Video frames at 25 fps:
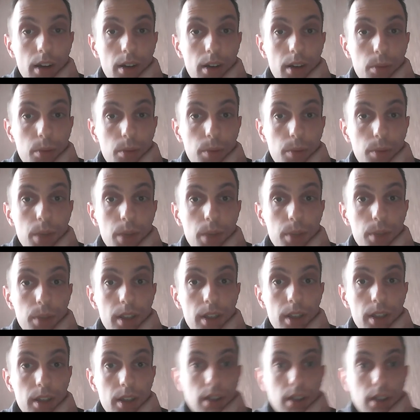
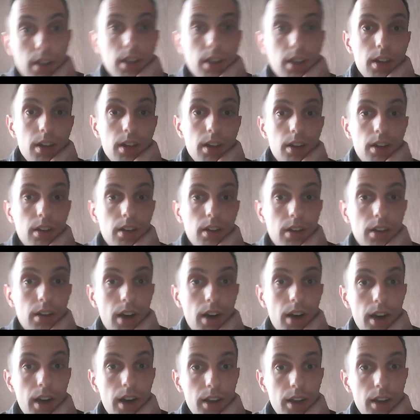Maybe
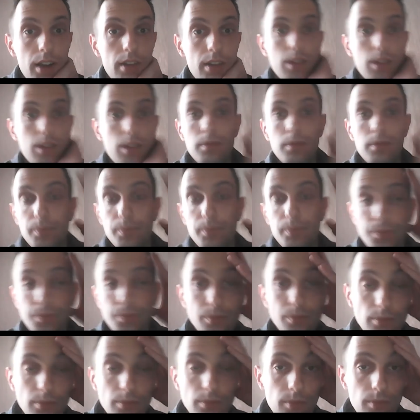I
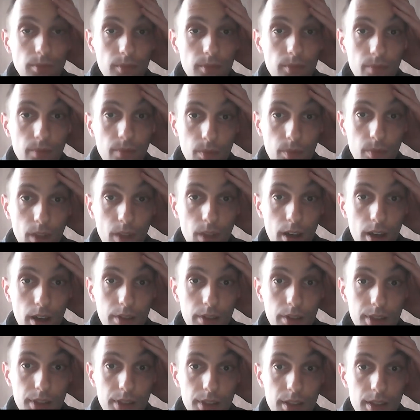
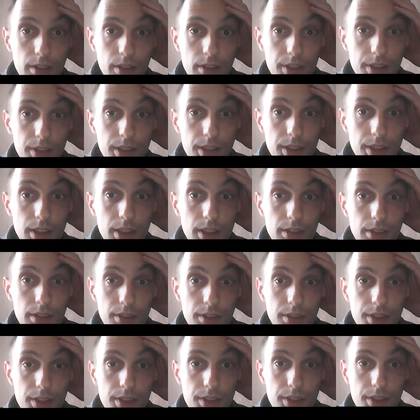restrict
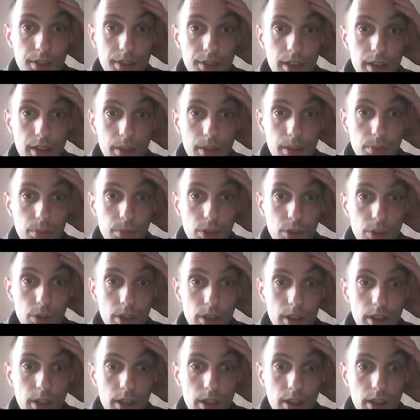this theorem
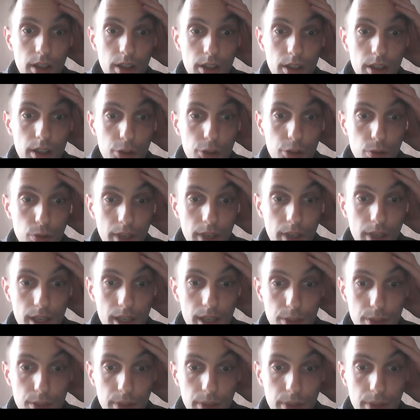to
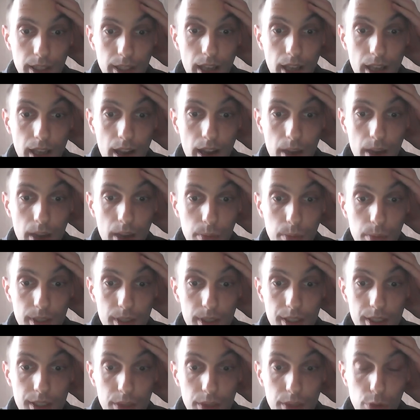case when m
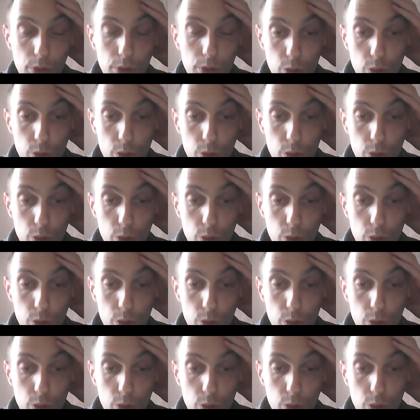is equal to